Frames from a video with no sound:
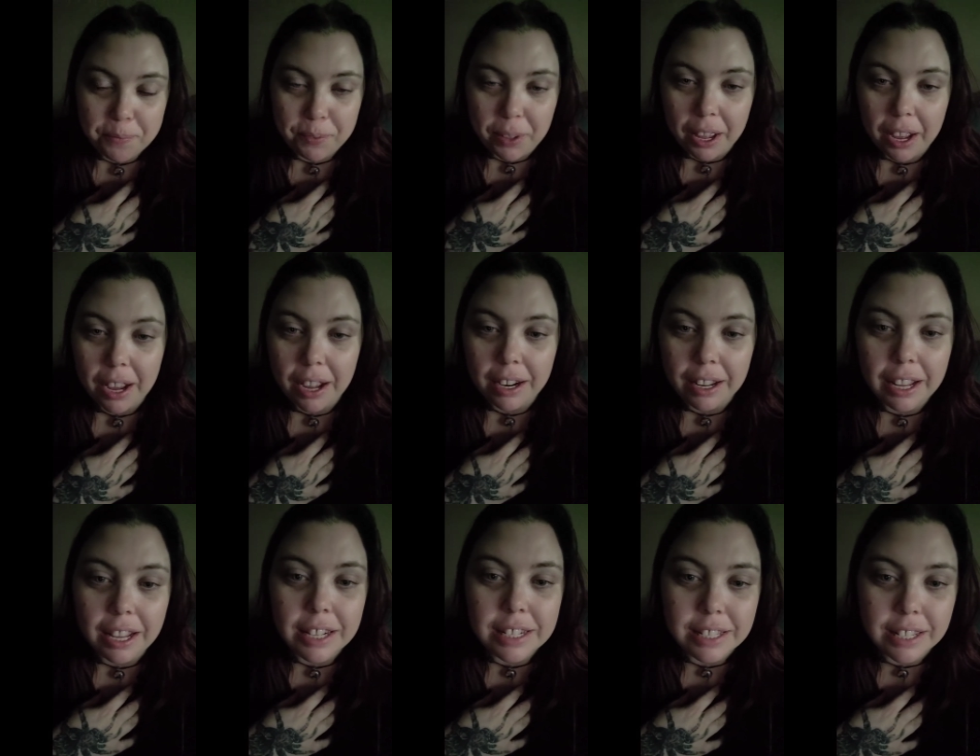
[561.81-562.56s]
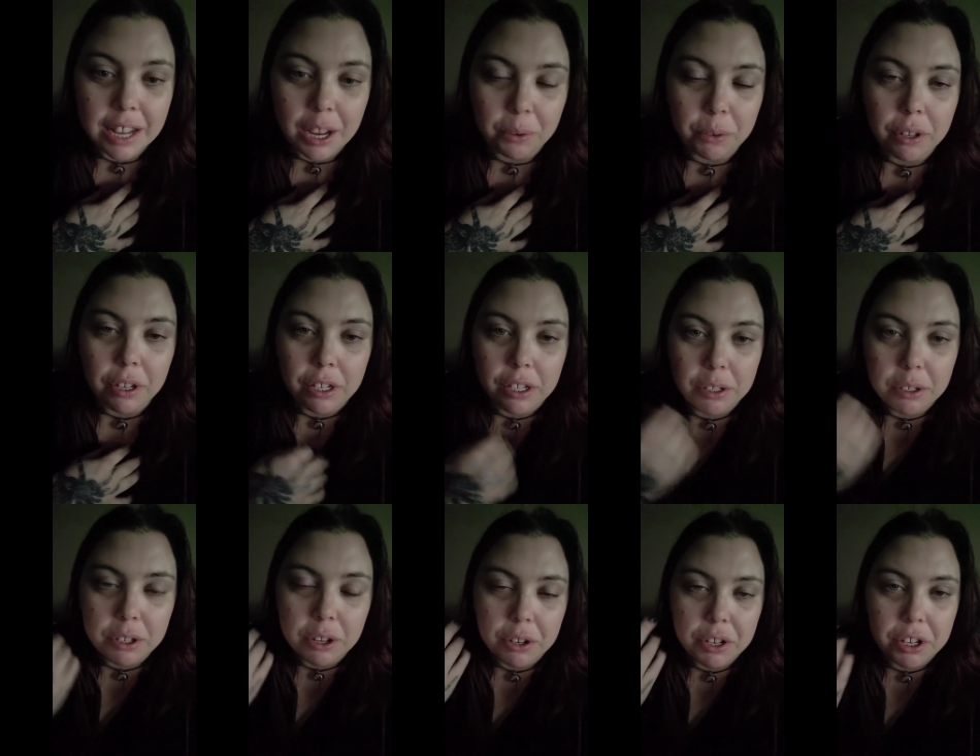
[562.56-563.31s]
And he's like, well,
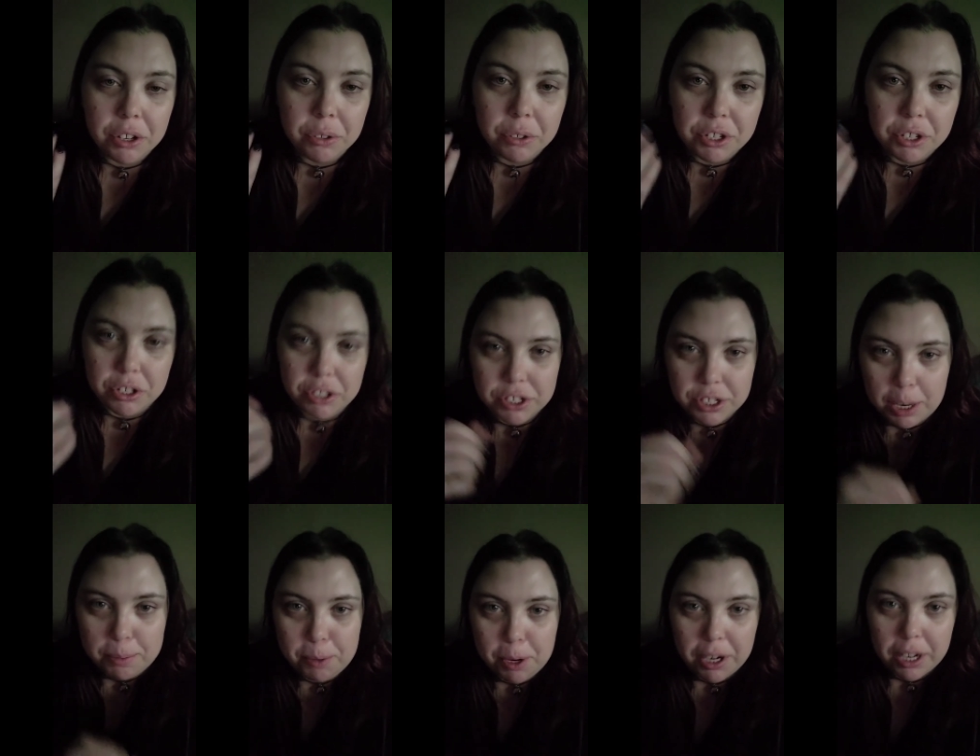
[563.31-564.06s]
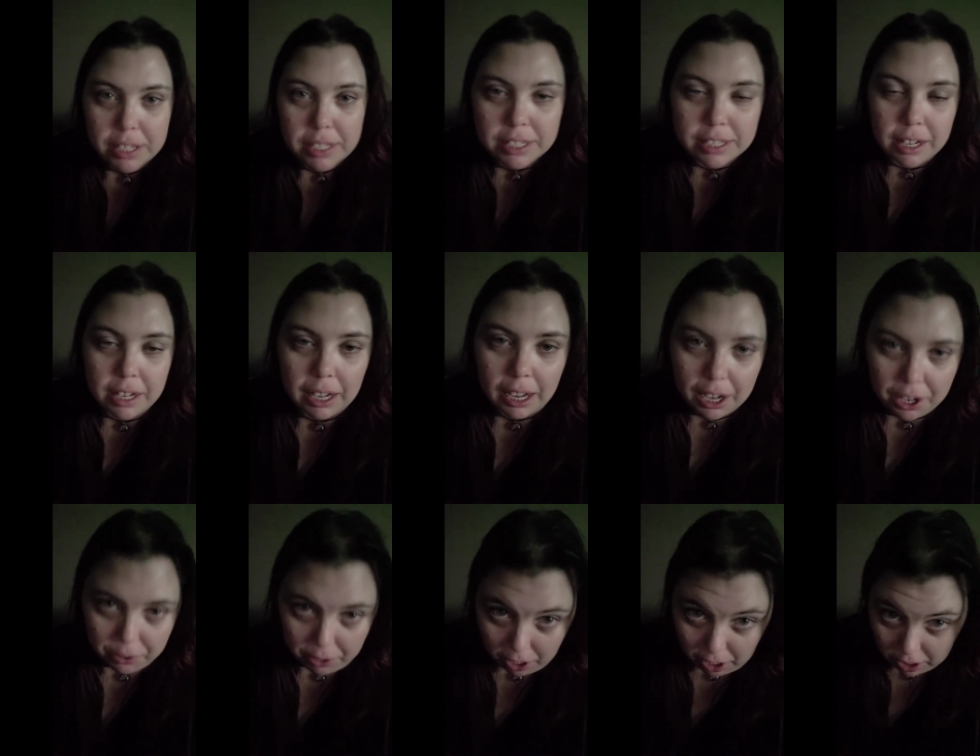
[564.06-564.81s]
you and your stubbornness is going to get
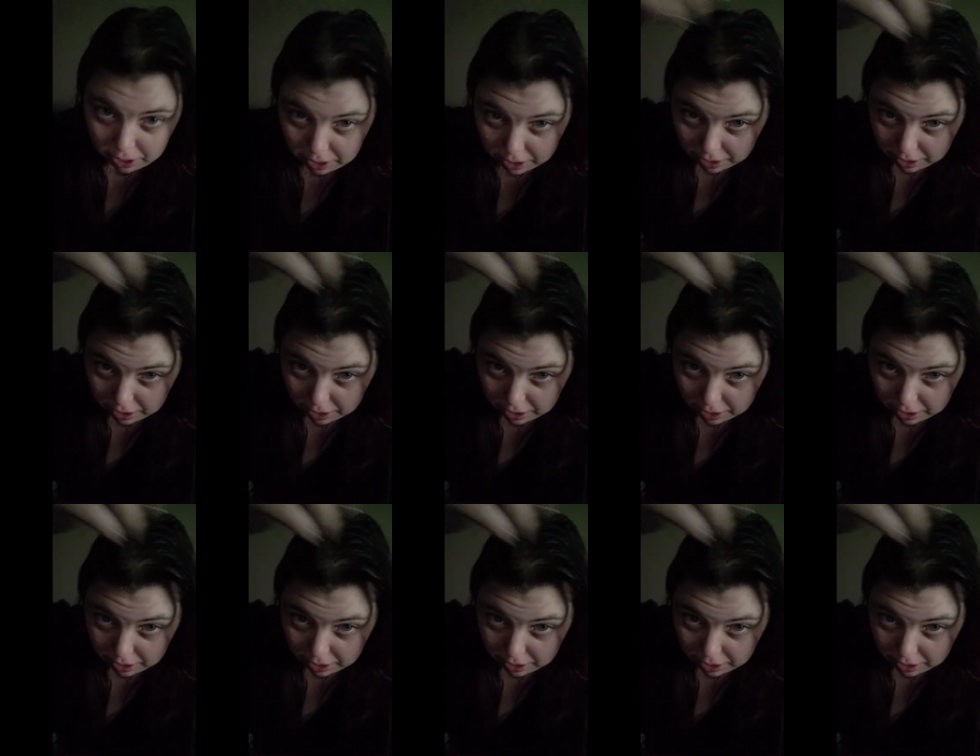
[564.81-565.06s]
you hurt.